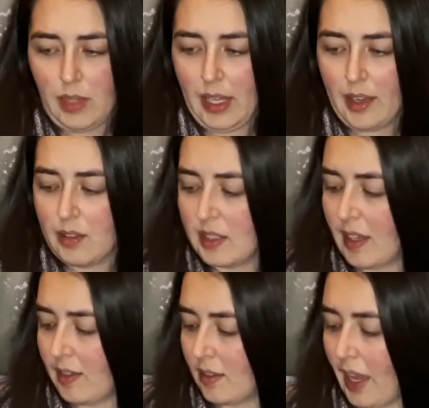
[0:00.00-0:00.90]
Yeah,
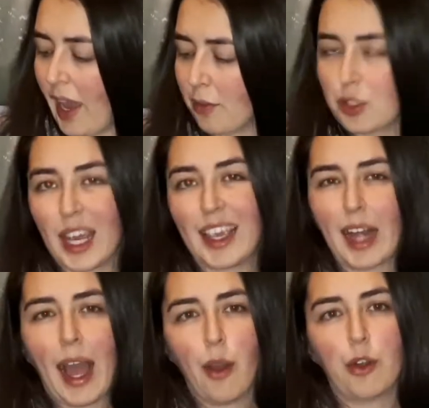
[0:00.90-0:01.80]
I have to take
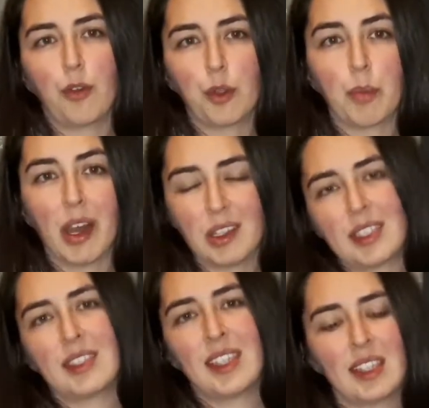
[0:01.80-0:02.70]
it out of the box,
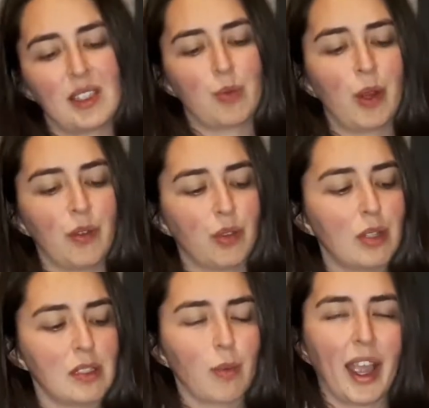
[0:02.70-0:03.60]
and see, this is one of the
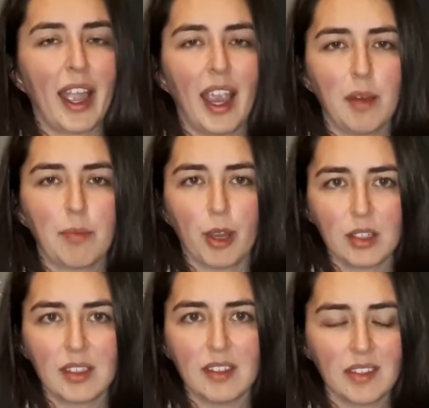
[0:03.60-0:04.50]
reasons why I hate
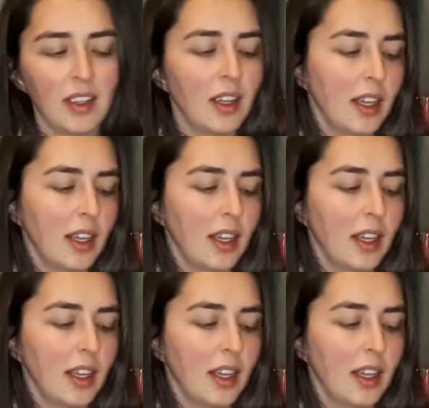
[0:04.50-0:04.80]
boxes.